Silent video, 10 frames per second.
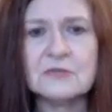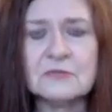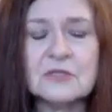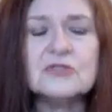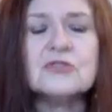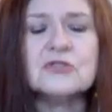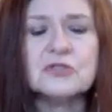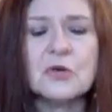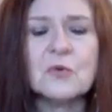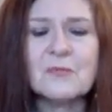it's
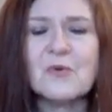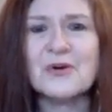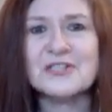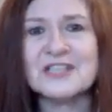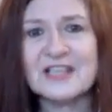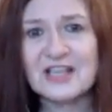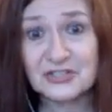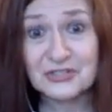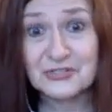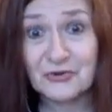just so important to
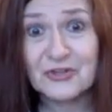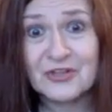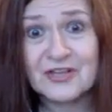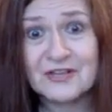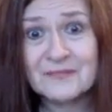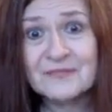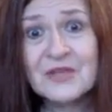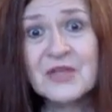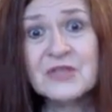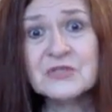catch this early,
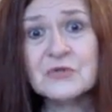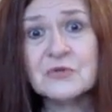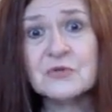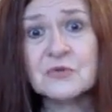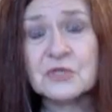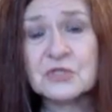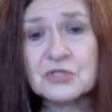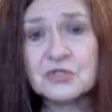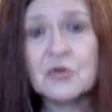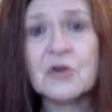so you can
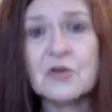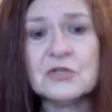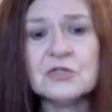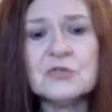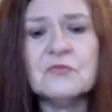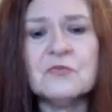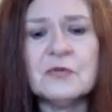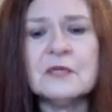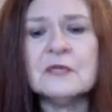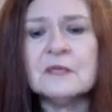start to
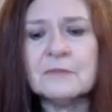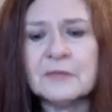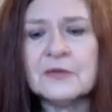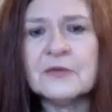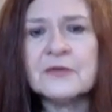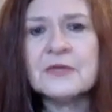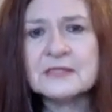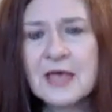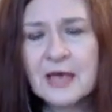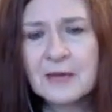really build
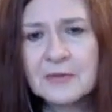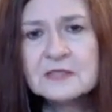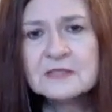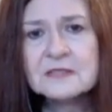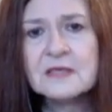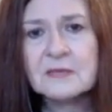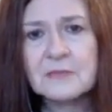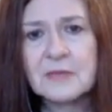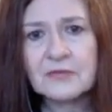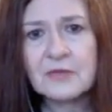these habits and
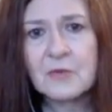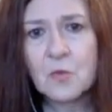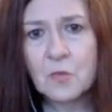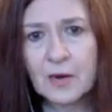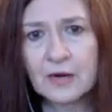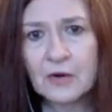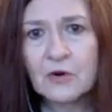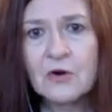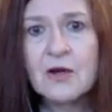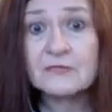make them
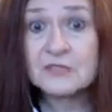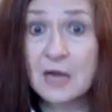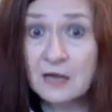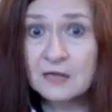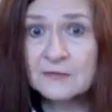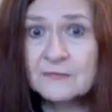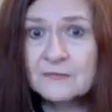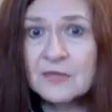aware of time.